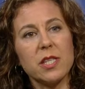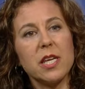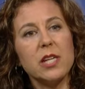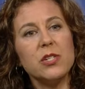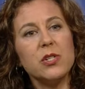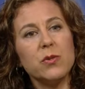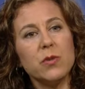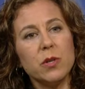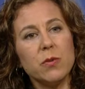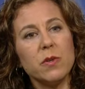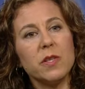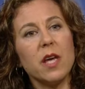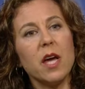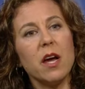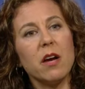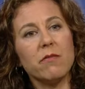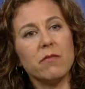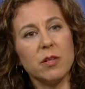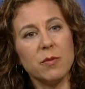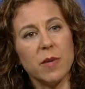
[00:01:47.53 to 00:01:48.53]
They do it with
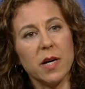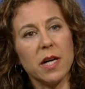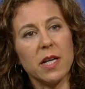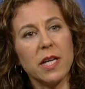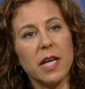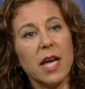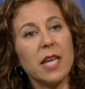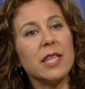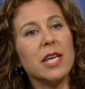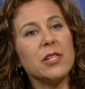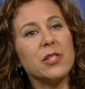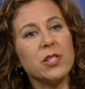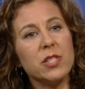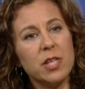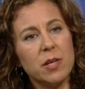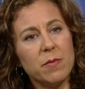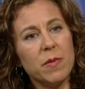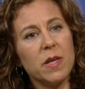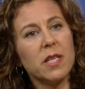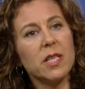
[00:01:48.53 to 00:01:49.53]
everybody, and they
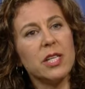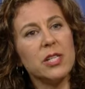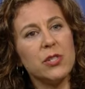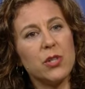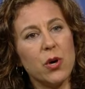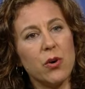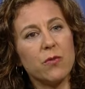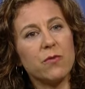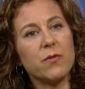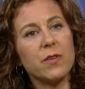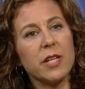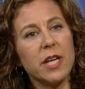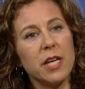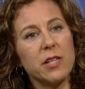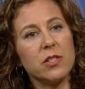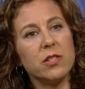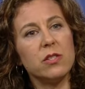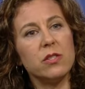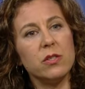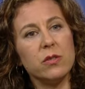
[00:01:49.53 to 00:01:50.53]
typically don't
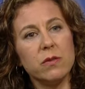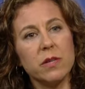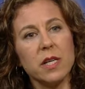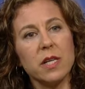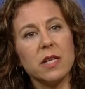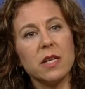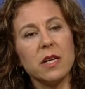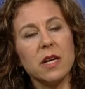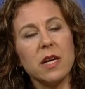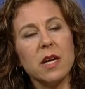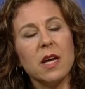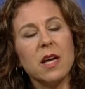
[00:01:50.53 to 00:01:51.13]
forget to do it.